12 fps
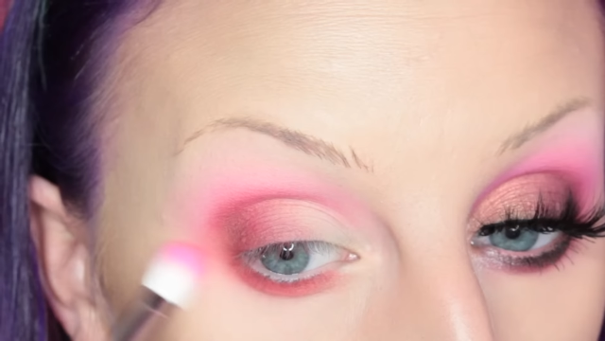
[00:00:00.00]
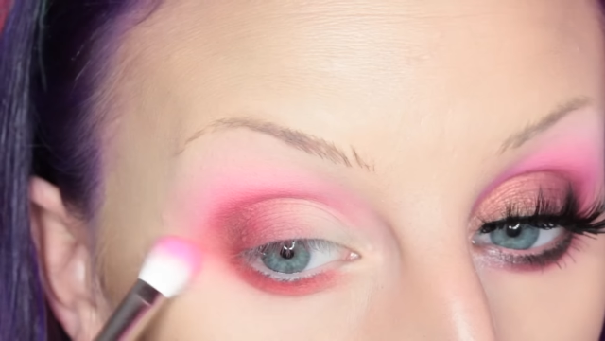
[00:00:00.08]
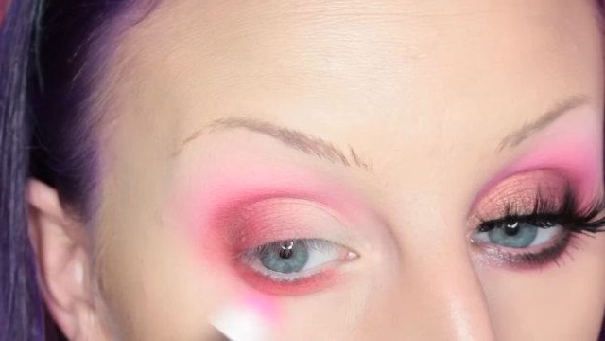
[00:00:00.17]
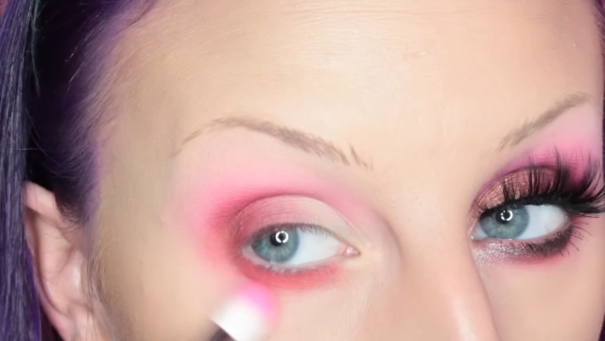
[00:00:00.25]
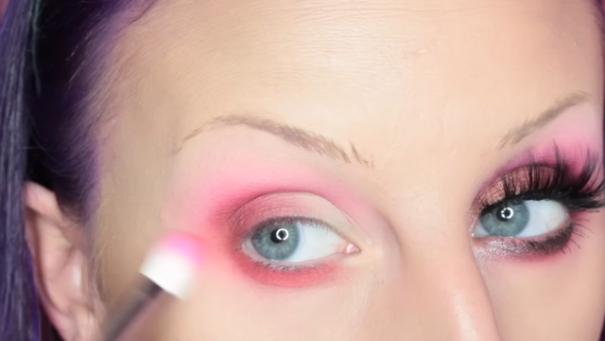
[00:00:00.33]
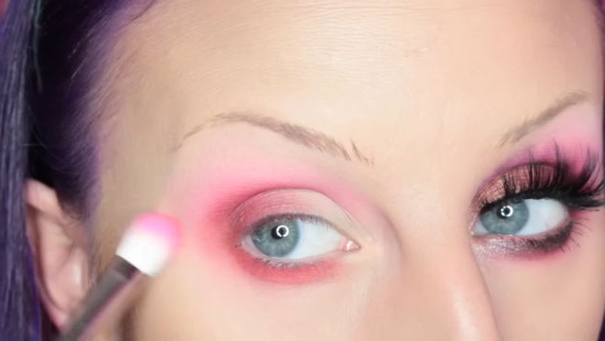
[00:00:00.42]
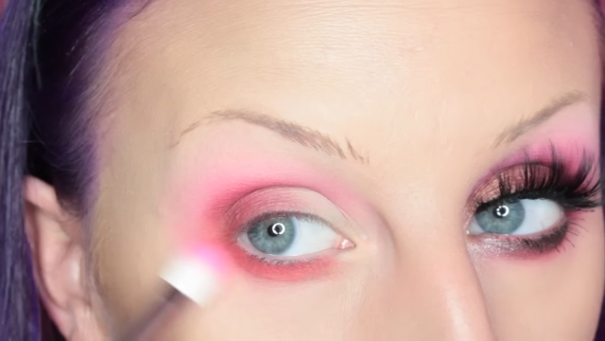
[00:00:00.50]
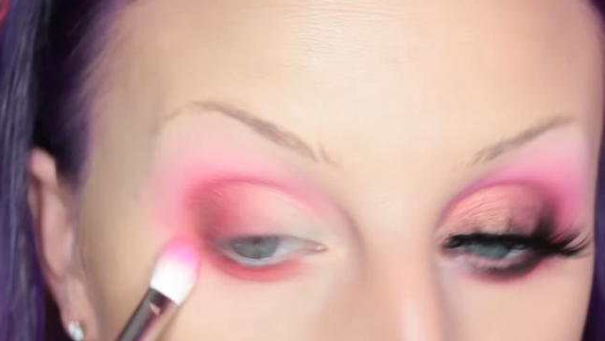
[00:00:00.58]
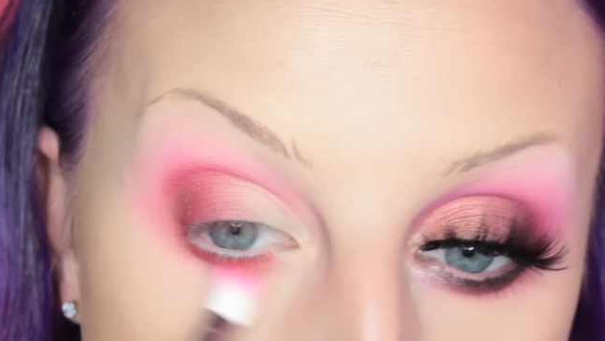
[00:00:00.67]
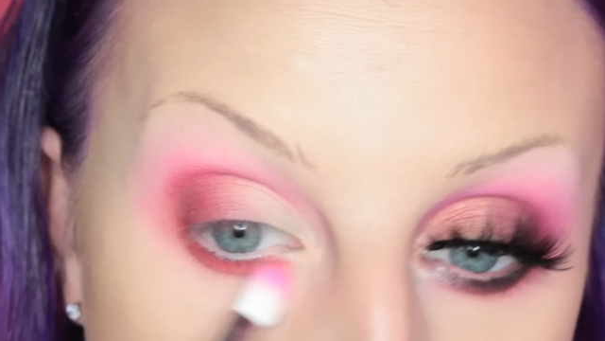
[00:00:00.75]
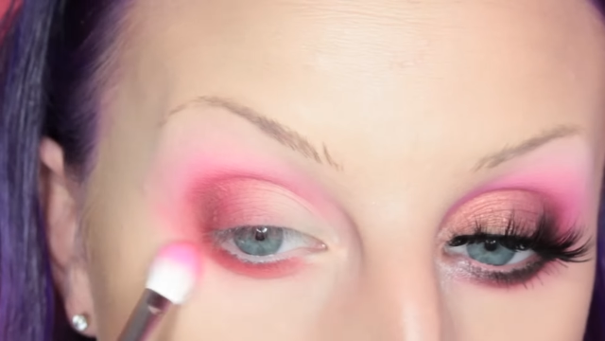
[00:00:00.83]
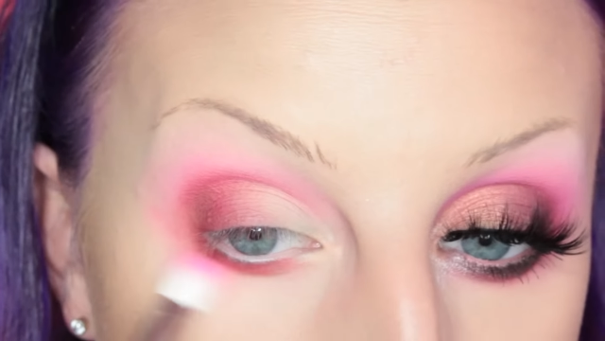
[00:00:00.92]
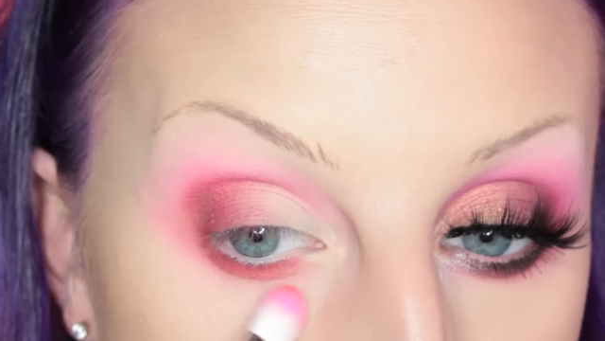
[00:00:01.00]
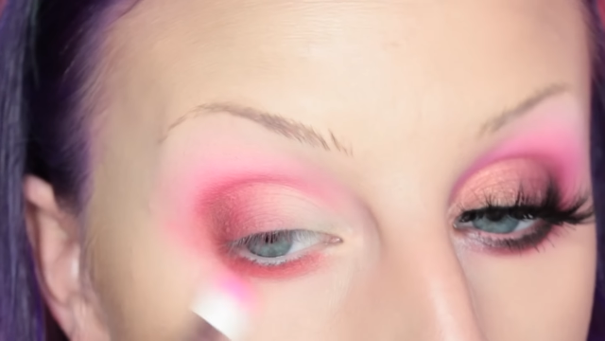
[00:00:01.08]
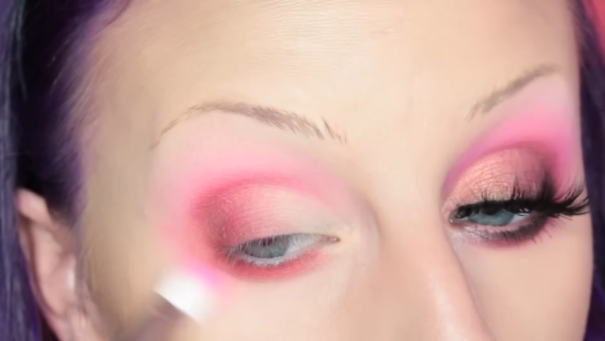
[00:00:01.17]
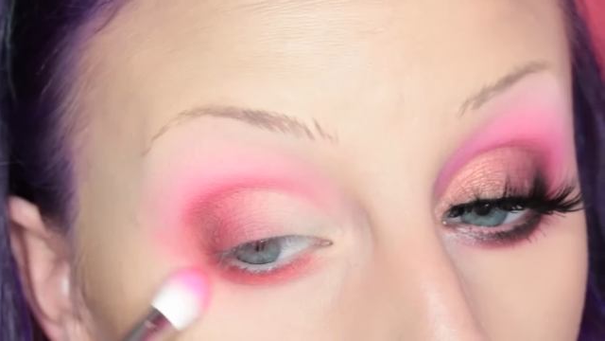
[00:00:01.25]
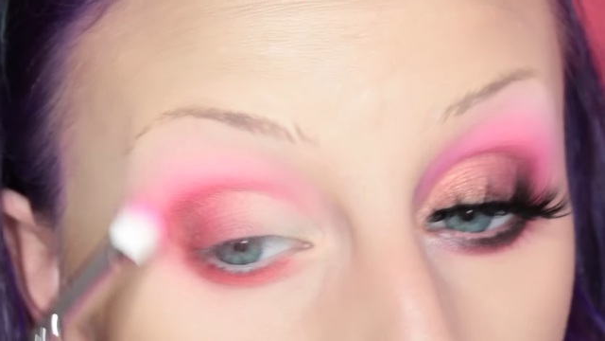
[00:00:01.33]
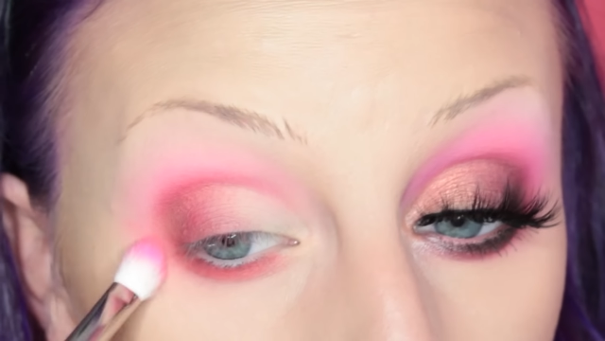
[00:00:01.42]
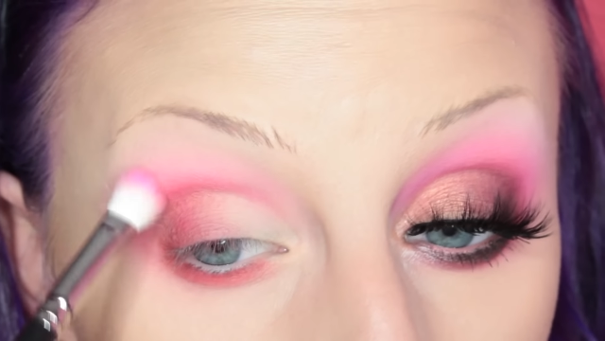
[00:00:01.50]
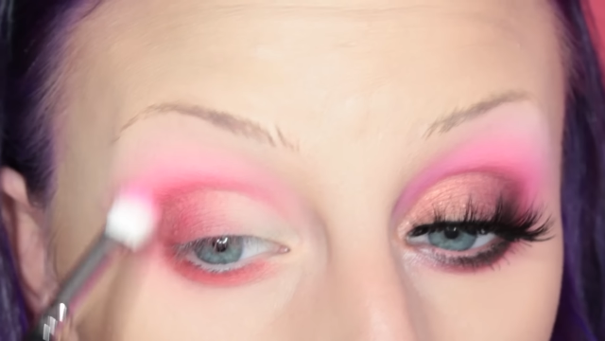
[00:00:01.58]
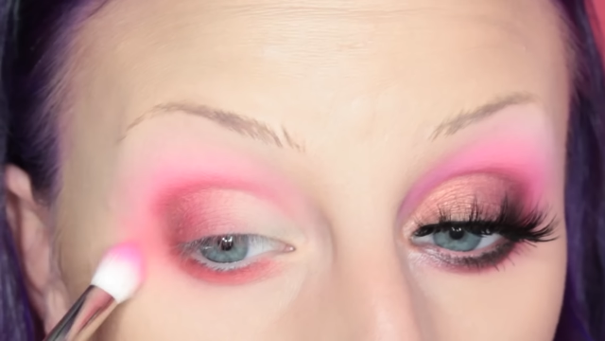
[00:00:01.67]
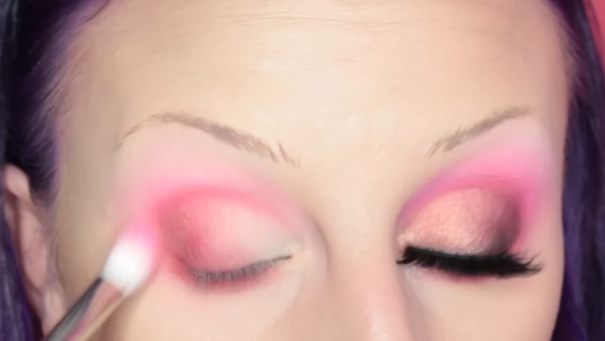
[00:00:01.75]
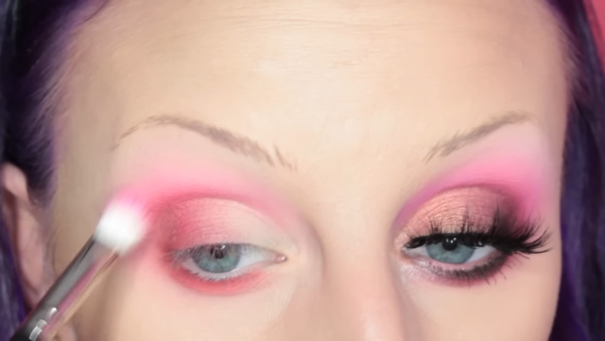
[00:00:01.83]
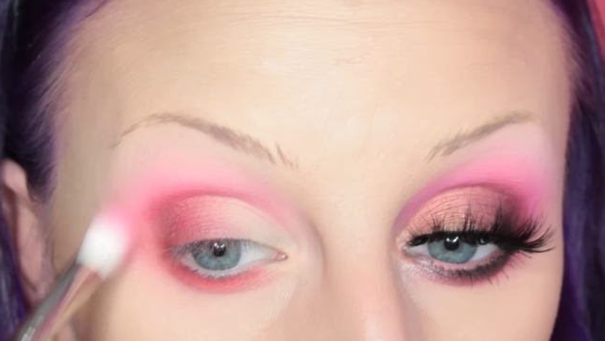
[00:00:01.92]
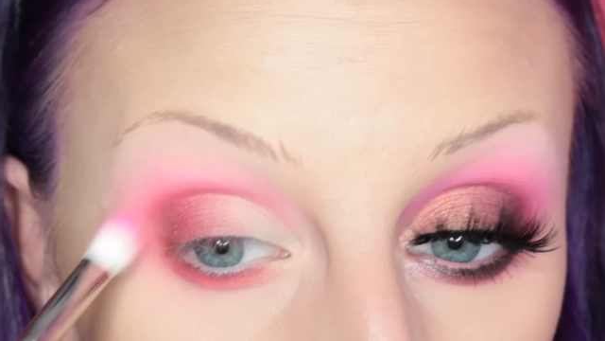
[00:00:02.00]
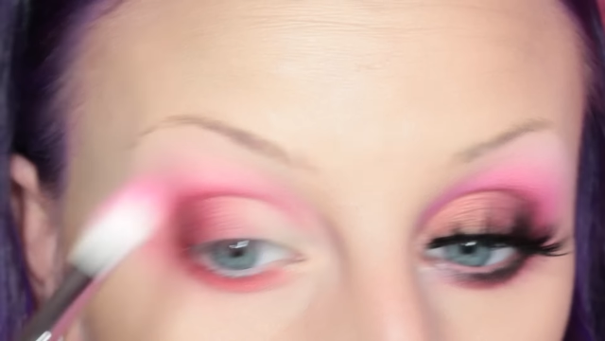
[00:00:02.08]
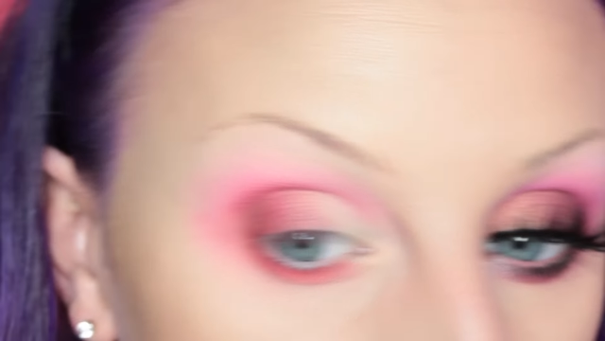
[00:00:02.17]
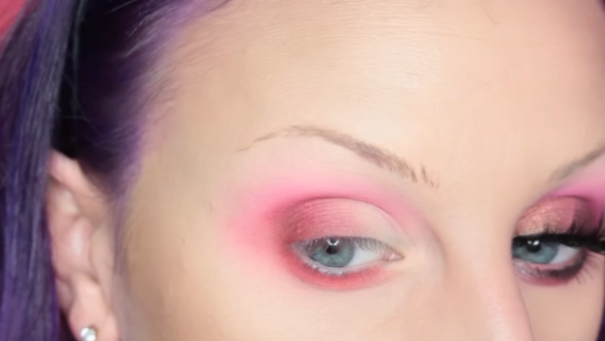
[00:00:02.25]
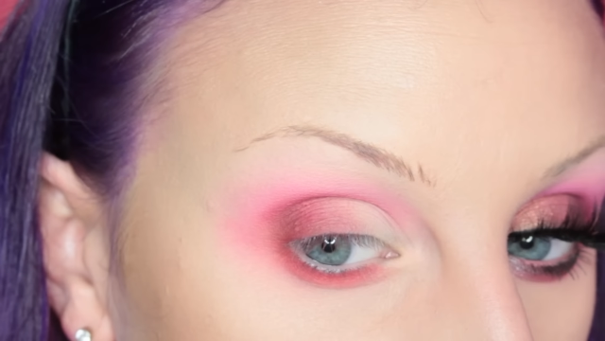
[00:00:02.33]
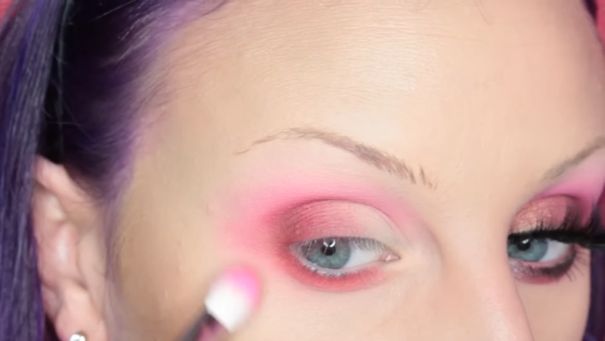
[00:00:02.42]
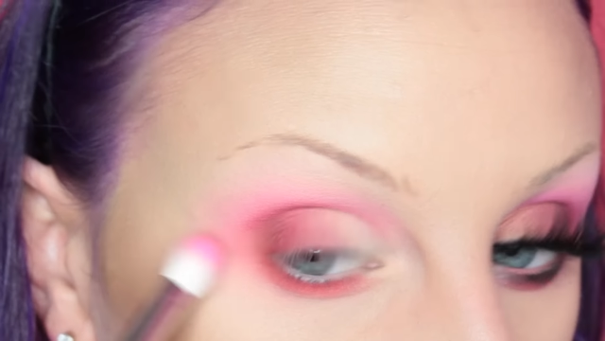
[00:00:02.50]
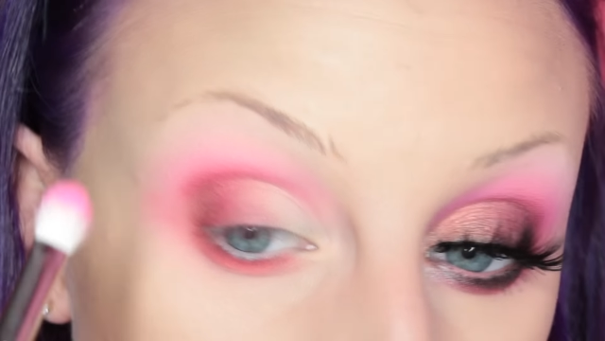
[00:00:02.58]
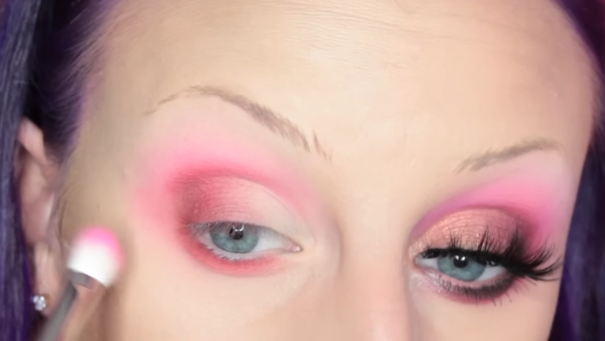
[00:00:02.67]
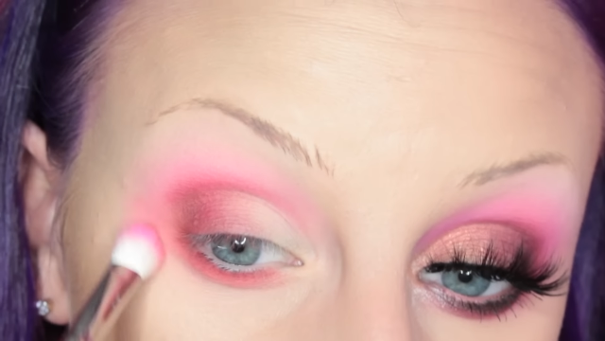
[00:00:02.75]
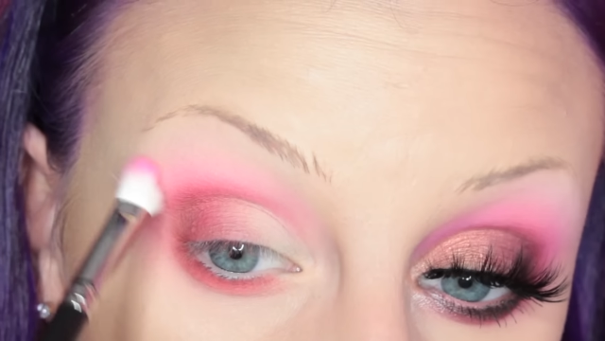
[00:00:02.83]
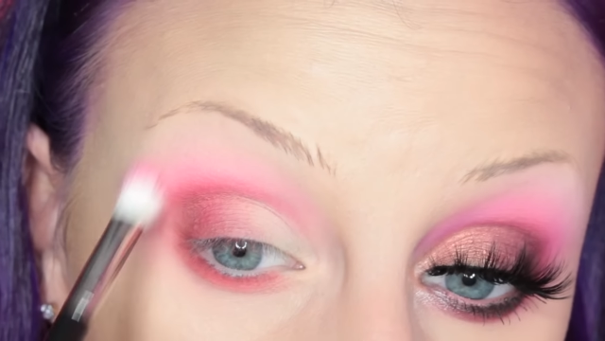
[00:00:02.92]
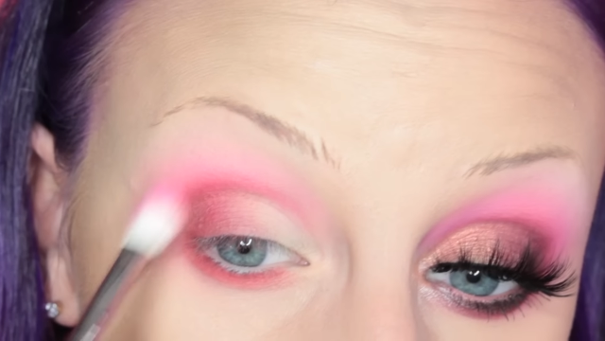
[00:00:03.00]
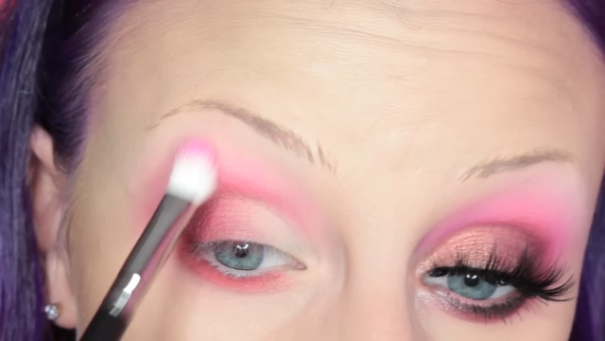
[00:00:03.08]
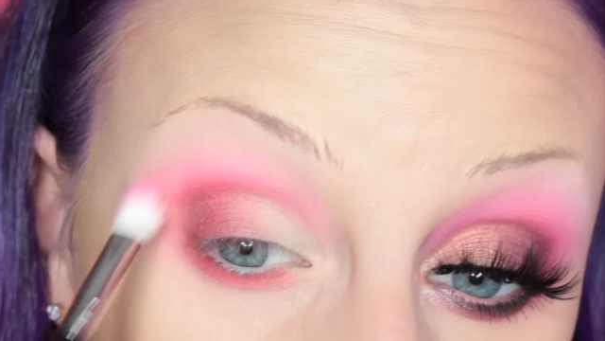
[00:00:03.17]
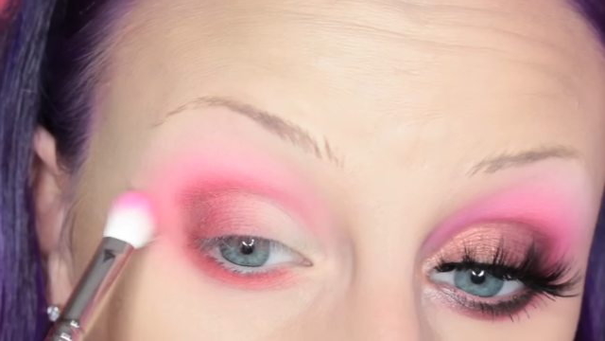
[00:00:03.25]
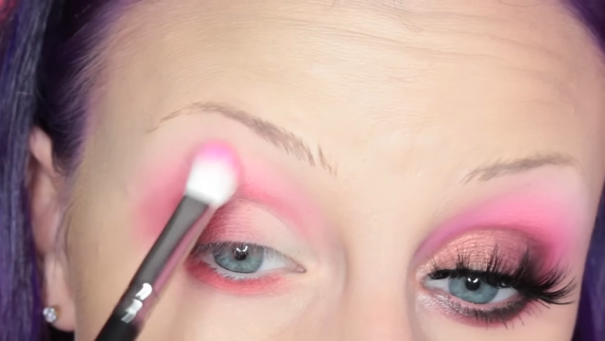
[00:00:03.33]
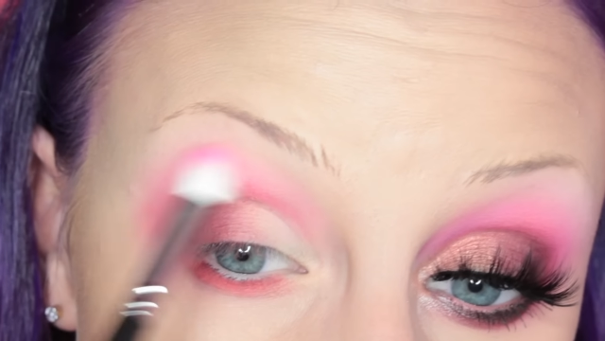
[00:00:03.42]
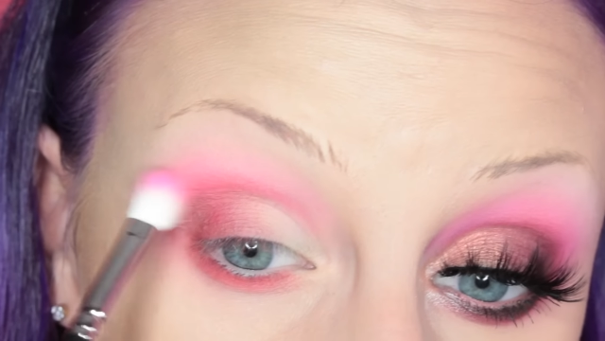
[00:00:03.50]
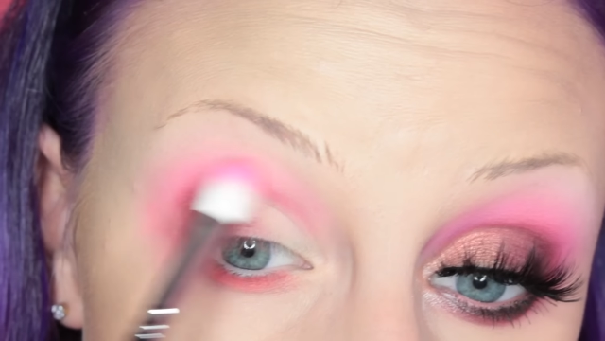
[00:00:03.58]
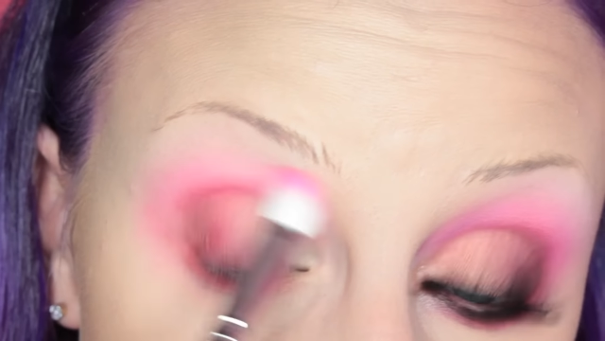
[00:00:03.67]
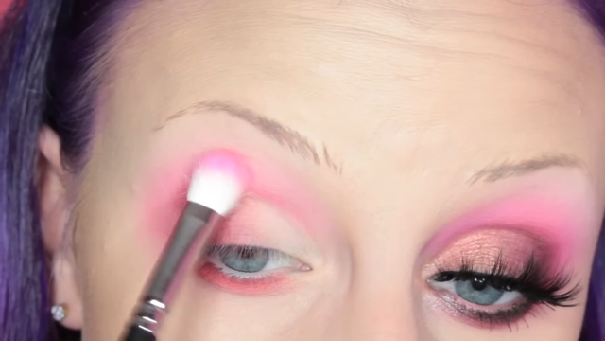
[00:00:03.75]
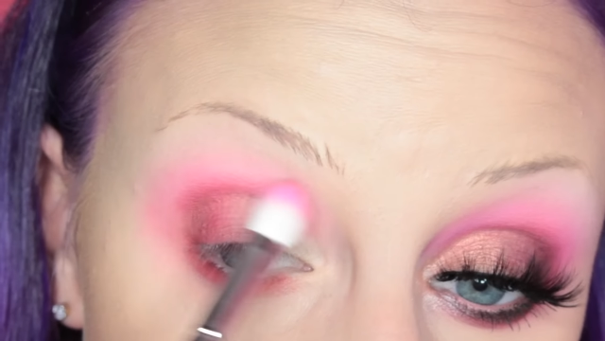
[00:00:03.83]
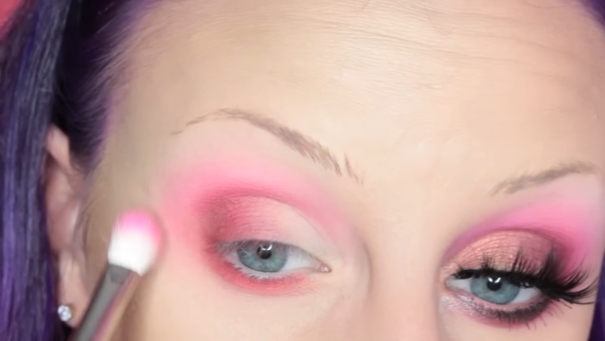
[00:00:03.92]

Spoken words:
No face is visible, so there are no lips to read.